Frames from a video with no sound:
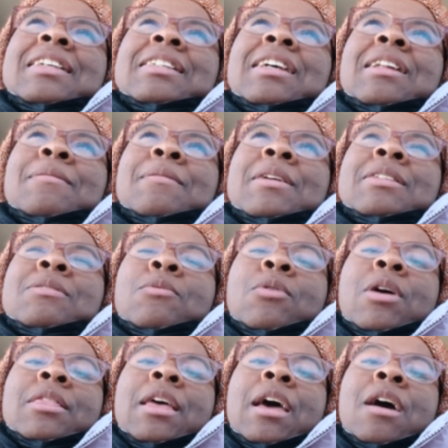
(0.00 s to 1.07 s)
it's gonna it's
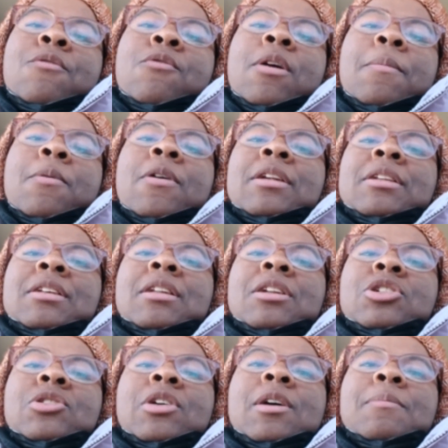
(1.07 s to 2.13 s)
we're at the halfway point to
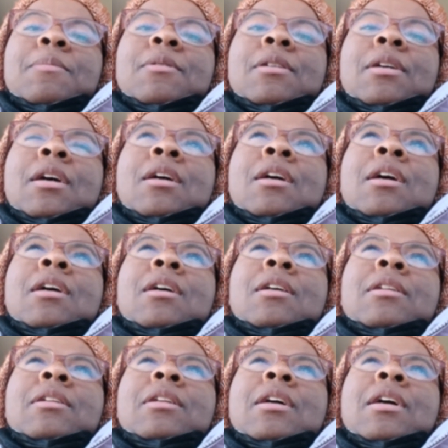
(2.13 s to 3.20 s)
the trip
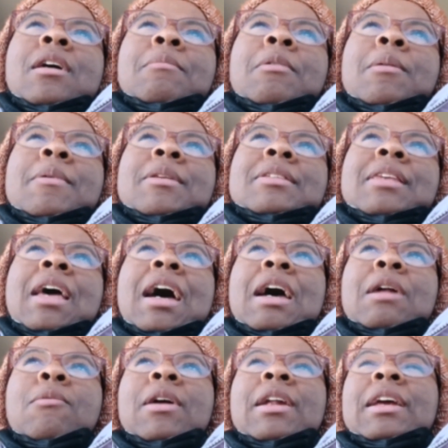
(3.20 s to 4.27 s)
and i'm gonna be
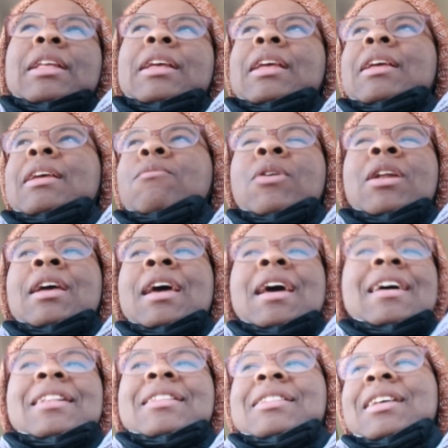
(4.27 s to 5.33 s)
sad when it when it
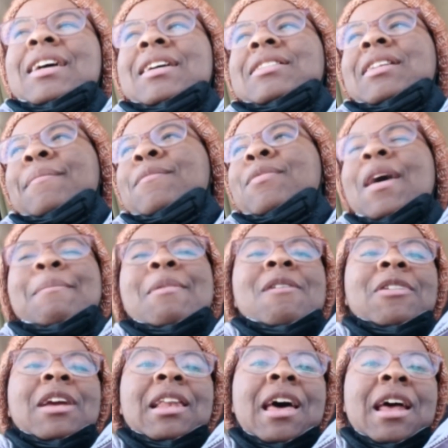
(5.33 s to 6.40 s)
ends because I'm, I'm
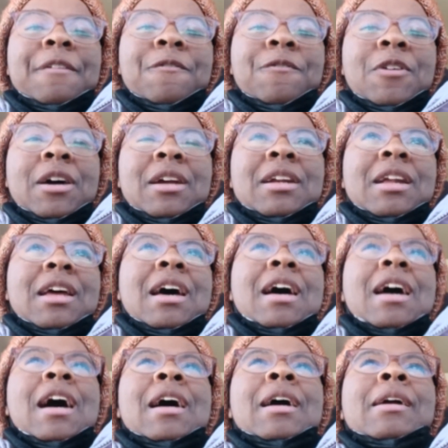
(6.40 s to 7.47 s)
having a lot of fun
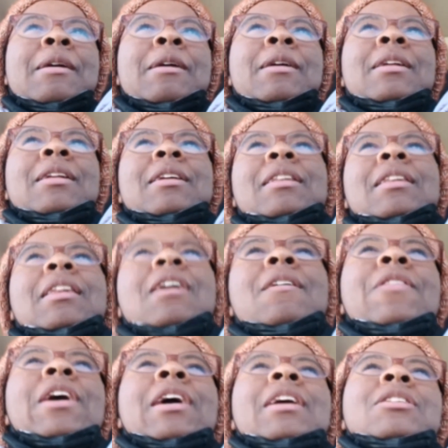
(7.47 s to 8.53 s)
i
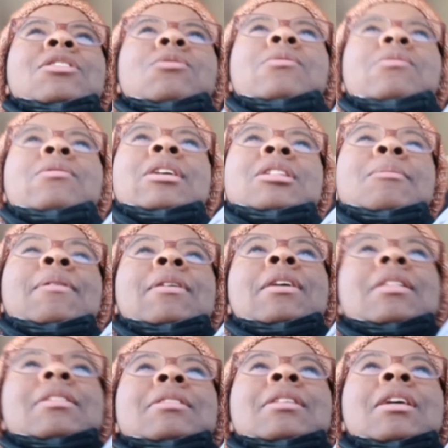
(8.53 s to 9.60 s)
love that i get to
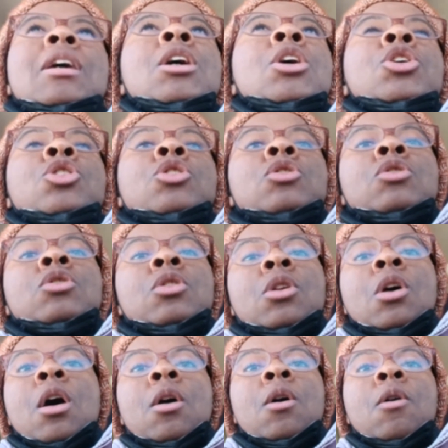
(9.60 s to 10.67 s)
experience
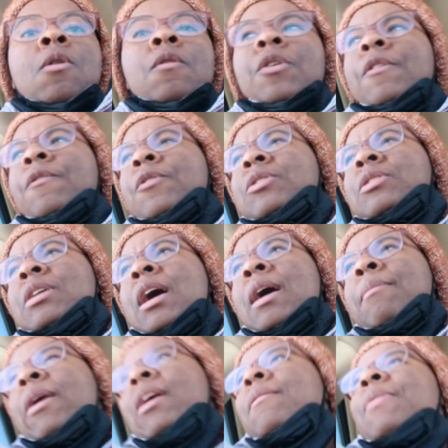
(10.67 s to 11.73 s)
snow for the first time